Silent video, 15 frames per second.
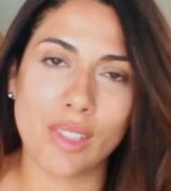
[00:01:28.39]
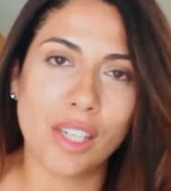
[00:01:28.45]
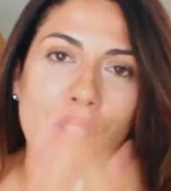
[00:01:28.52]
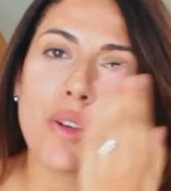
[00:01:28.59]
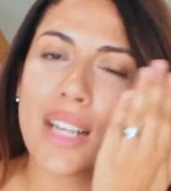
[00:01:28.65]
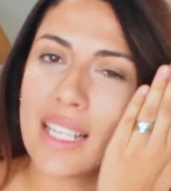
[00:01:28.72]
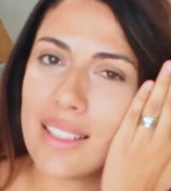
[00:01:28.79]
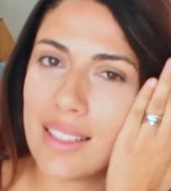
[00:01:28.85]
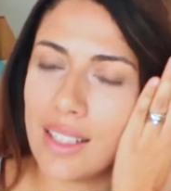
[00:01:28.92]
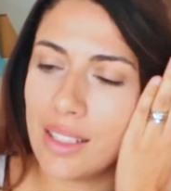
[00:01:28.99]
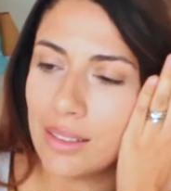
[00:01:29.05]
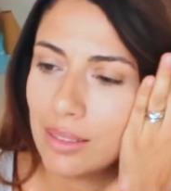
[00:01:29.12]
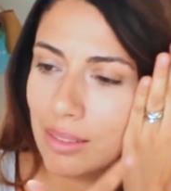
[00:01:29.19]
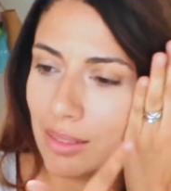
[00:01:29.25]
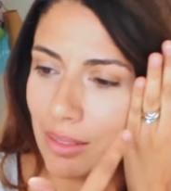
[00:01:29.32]
You can see,
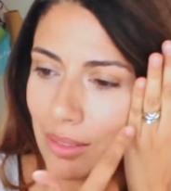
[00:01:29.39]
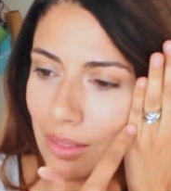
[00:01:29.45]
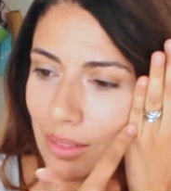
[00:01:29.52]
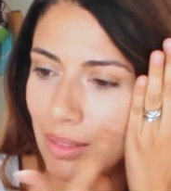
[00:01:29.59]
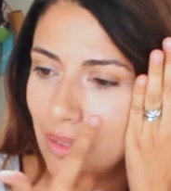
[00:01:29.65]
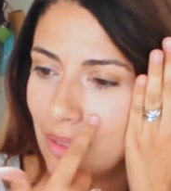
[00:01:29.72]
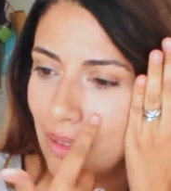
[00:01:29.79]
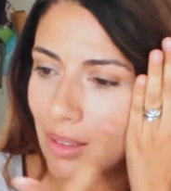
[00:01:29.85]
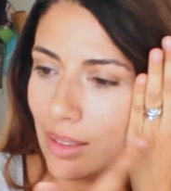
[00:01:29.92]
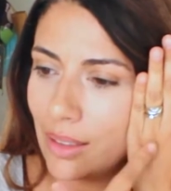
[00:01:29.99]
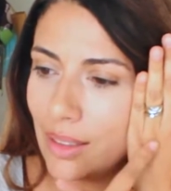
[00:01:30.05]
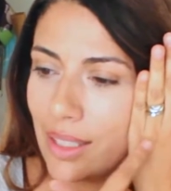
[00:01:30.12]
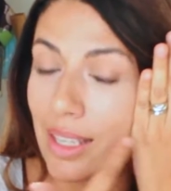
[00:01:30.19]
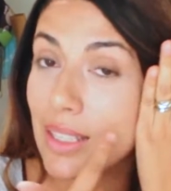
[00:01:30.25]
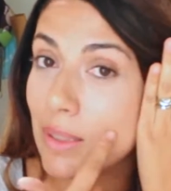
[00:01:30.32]

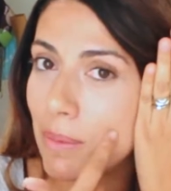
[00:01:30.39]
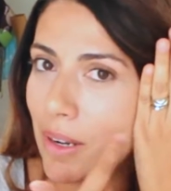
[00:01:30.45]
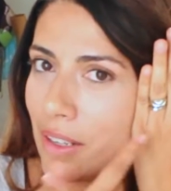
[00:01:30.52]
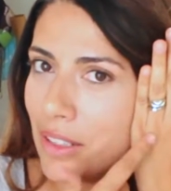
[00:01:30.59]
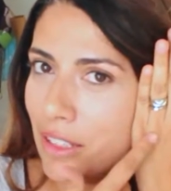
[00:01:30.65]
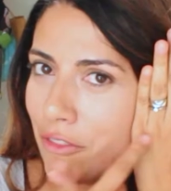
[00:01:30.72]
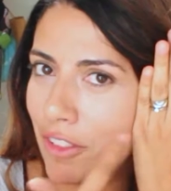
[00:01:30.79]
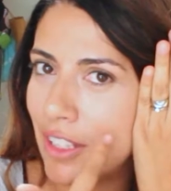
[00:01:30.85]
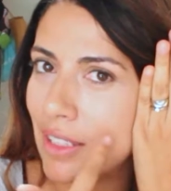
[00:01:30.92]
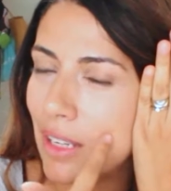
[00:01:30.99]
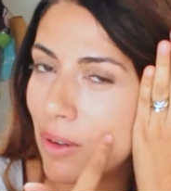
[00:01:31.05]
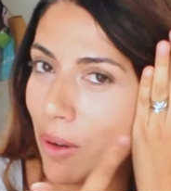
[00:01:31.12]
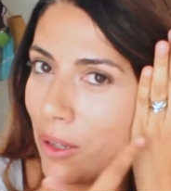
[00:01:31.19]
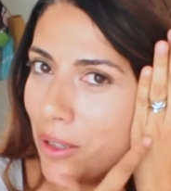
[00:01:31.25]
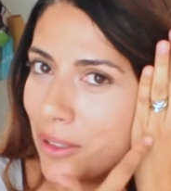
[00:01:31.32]
it's very different
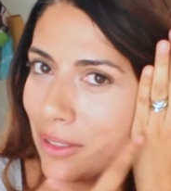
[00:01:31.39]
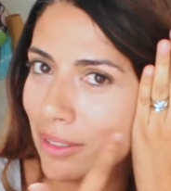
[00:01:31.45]
the color.